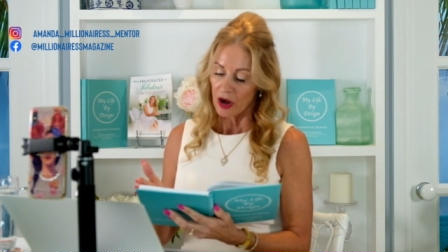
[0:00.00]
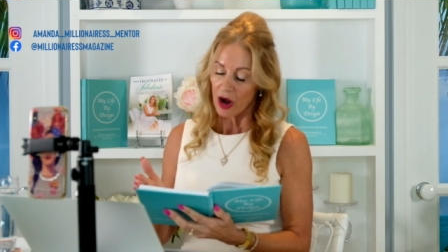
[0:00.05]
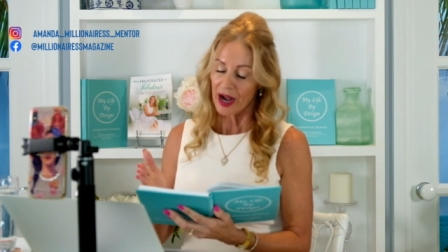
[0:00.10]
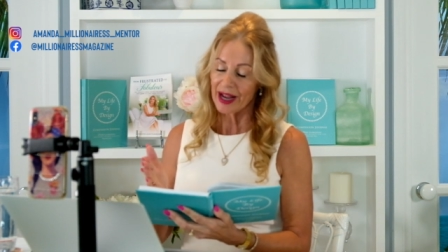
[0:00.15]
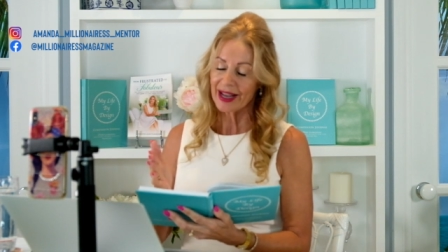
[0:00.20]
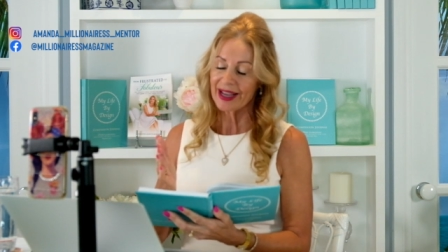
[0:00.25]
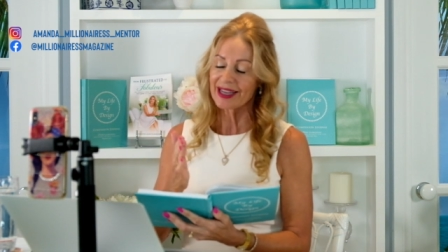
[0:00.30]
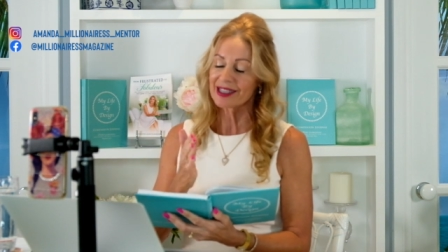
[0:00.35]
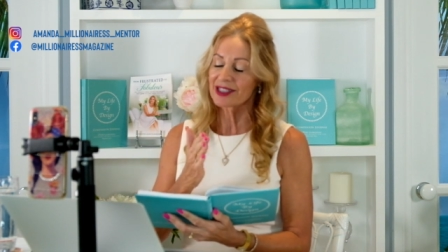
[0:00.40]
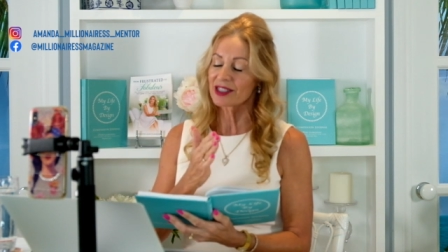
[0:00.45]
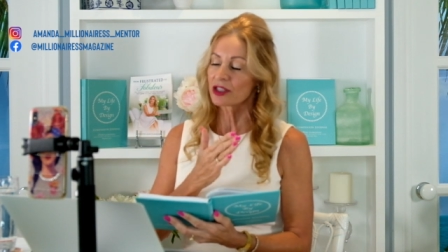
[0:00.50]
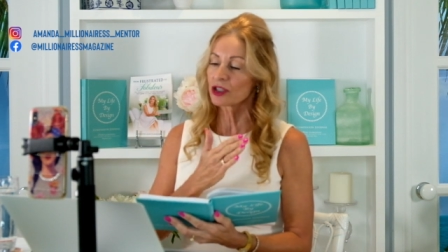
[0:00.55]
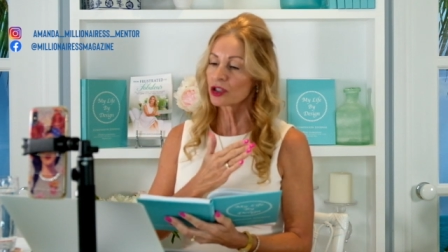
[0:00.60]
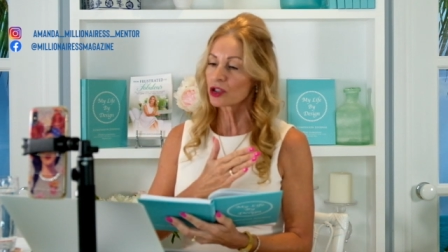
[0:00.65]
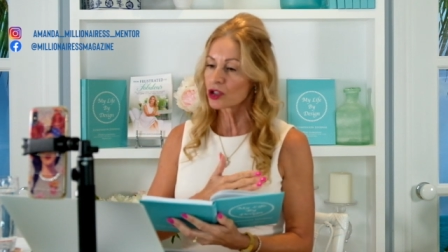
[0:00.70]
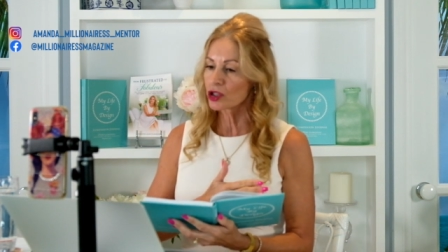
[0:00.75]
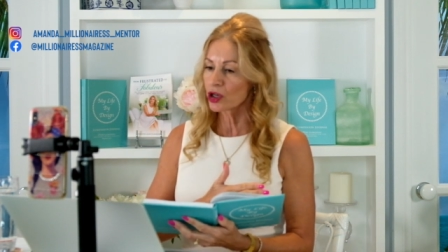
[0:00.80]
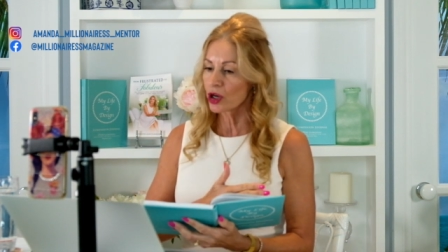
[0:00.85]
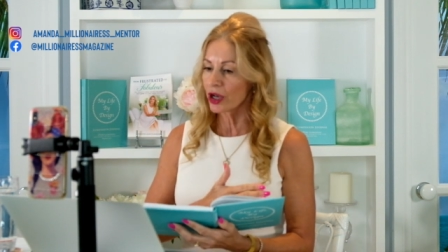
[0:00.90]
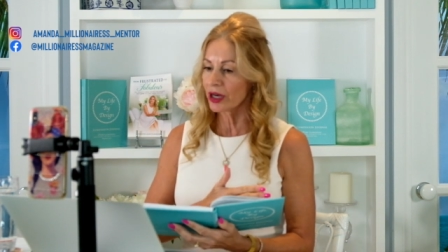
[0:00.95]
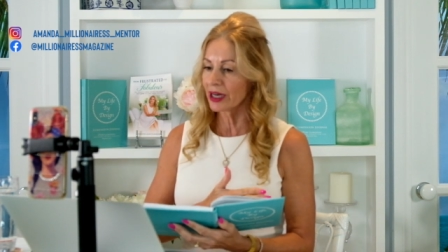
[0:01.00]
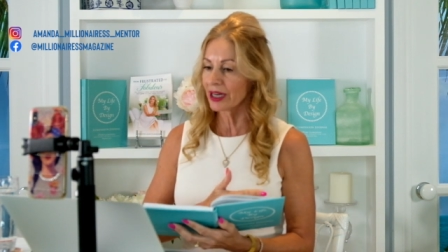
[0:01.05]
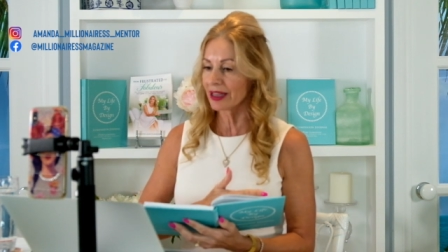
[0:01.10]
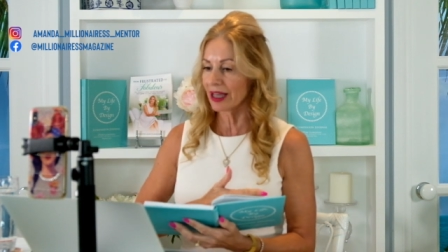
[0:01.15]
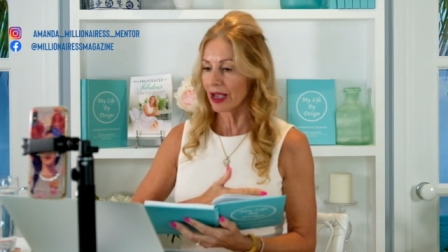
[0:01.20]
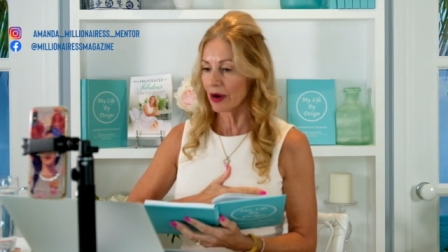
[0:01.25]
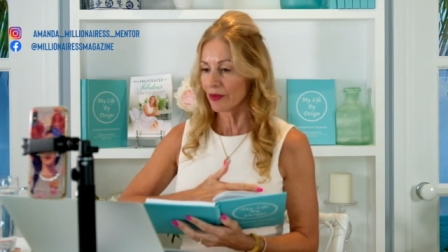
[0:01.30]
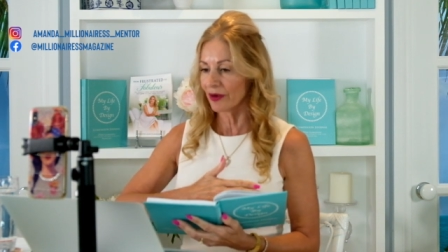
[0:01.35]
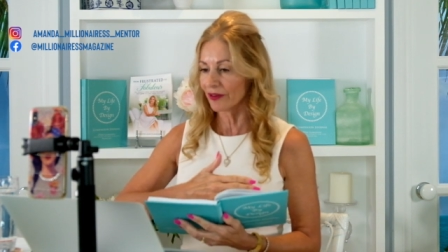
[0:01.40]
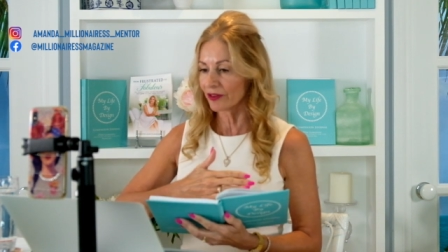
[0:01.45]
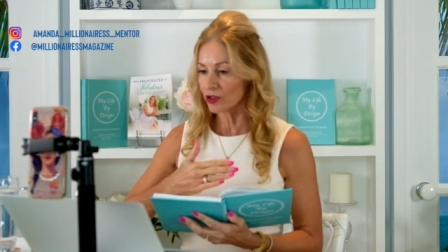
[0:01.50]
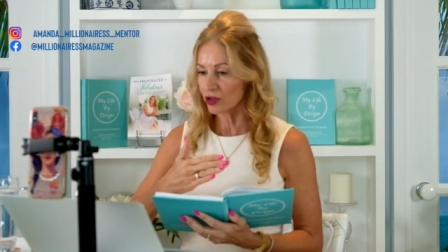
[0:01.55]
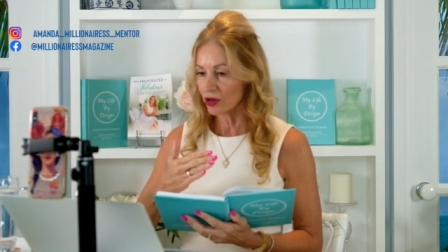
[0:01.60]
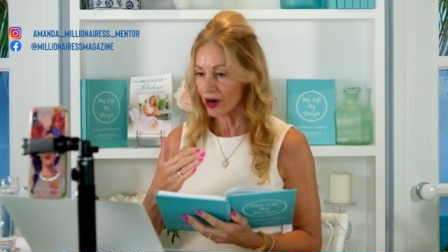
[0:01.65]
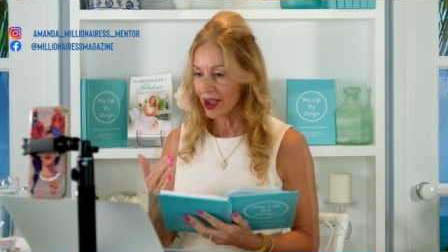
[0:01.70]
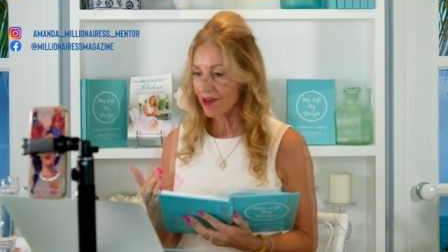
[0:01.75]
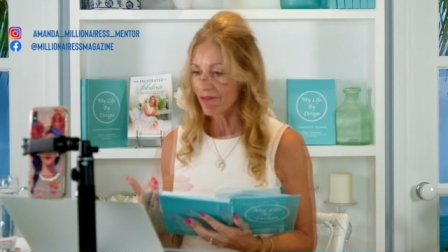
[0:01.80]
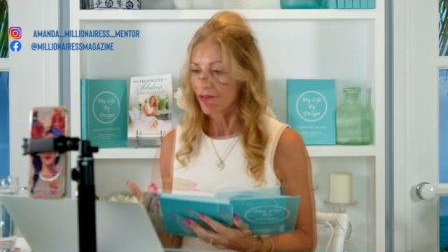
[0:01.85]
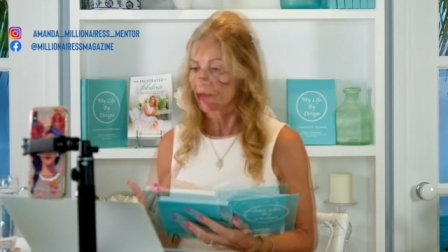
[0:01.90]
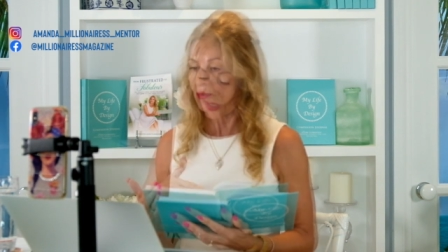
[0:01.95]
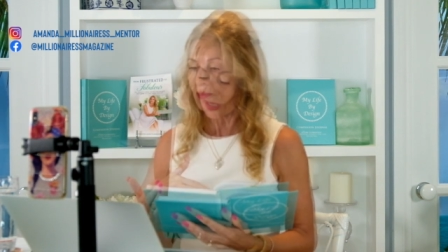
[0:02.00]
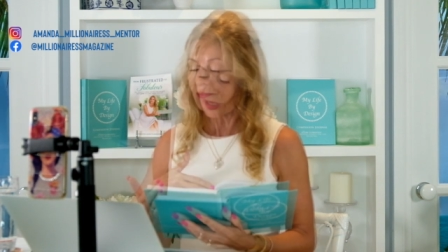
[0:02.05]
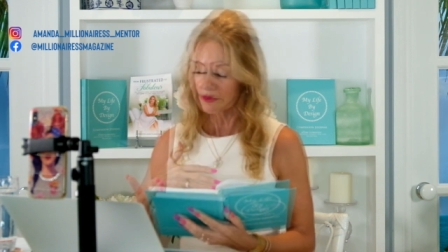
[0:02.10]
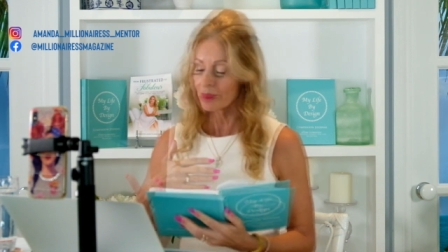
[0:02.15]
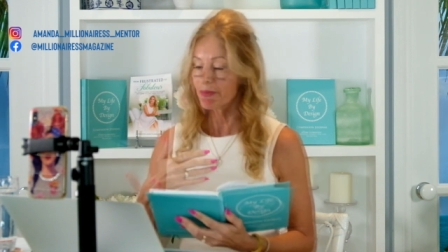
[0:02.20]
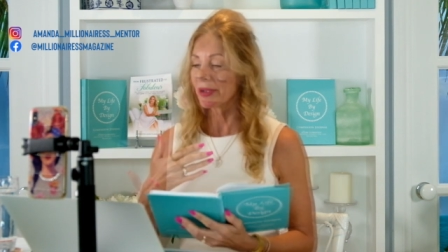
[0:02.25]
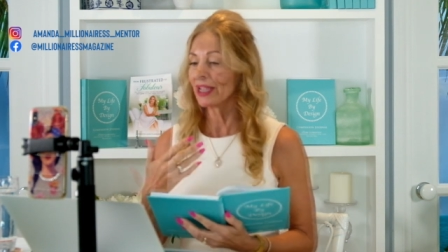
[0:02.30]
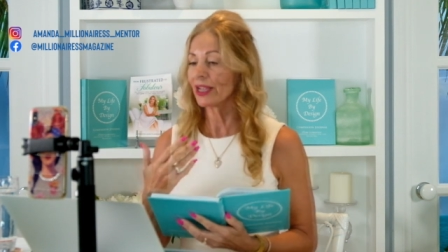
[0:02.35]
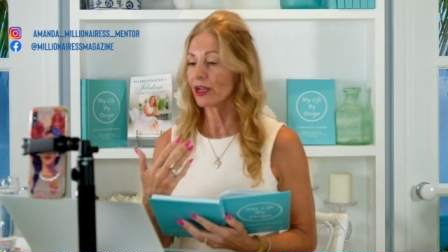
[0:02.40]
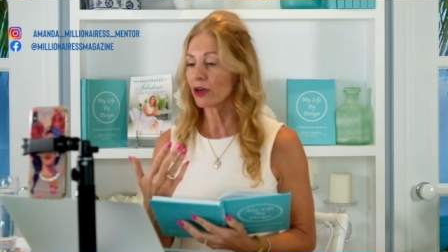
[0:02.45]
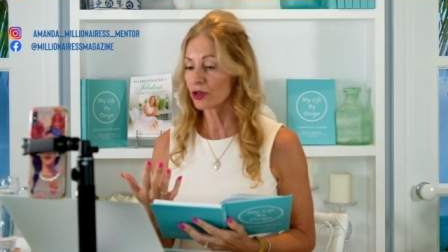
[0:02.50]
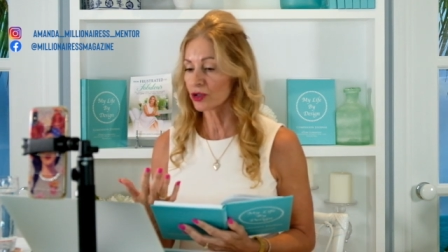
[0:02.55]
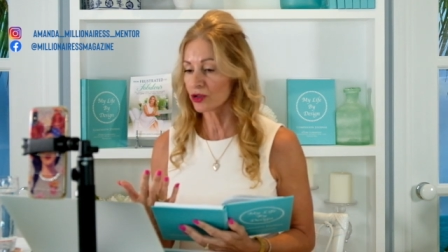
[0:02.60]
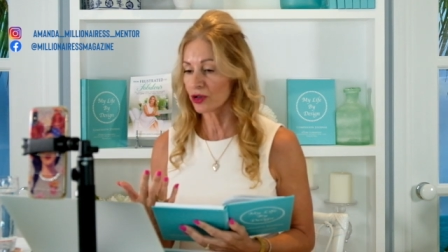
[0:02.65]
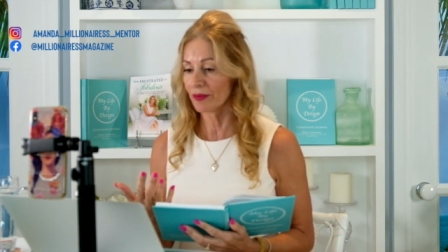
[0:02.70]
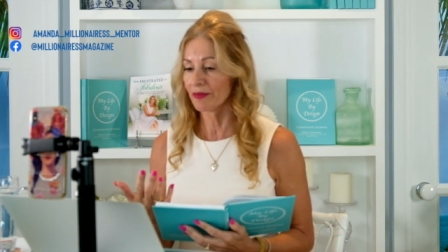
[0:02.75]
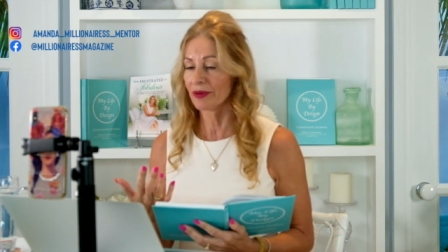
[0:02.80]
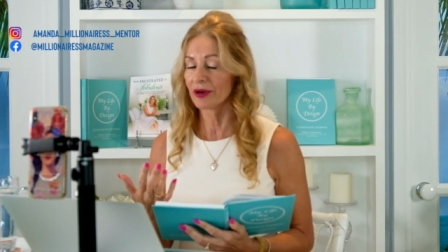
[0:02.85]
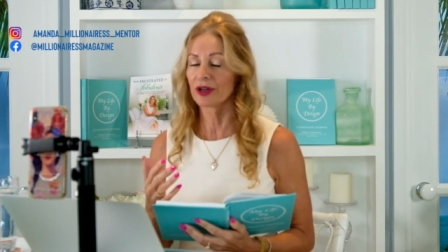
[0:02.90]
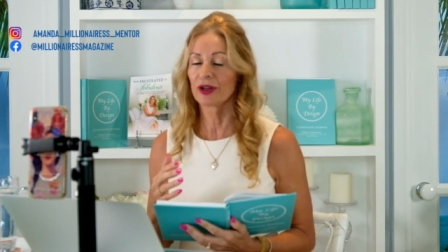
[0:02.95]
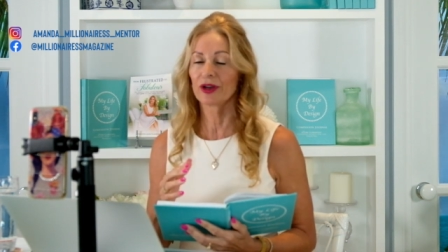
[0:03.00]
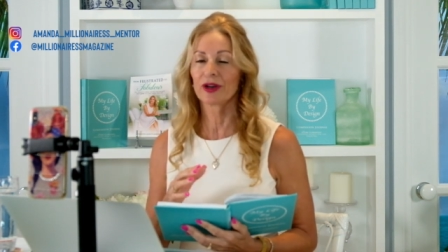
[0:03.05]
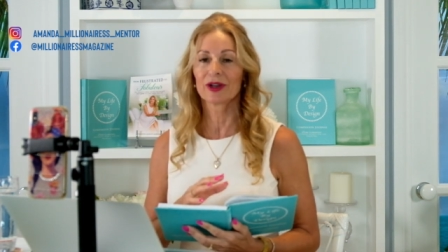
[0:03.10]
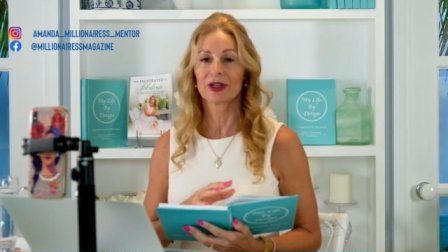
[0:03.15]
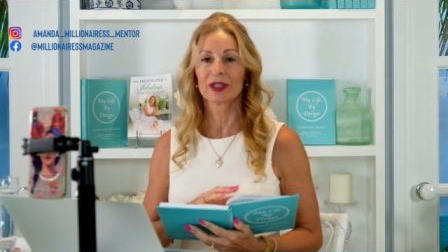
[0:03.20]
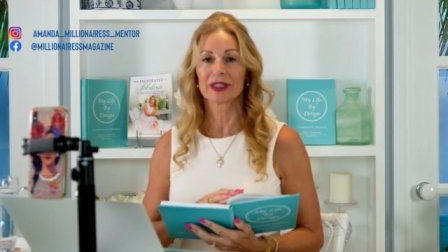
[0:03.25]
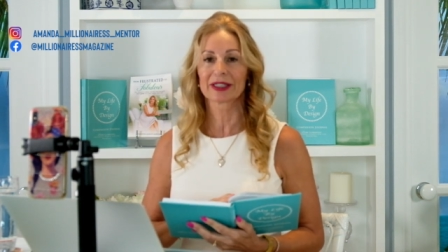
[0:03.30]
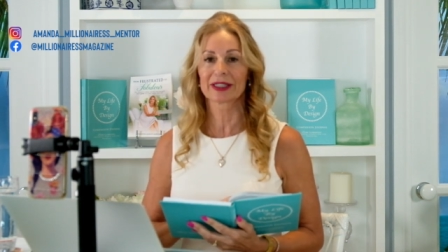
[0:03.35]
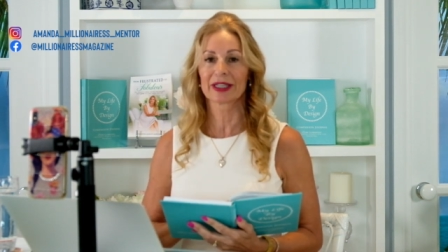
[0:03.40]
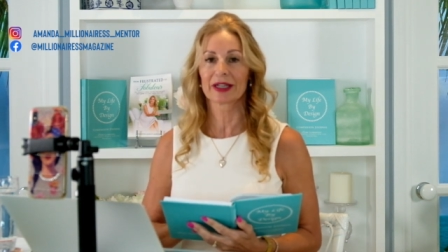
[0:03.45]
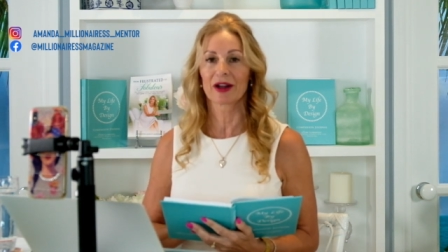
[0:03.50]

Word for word: I guess, the journey that we've traveled being entrepreneurs.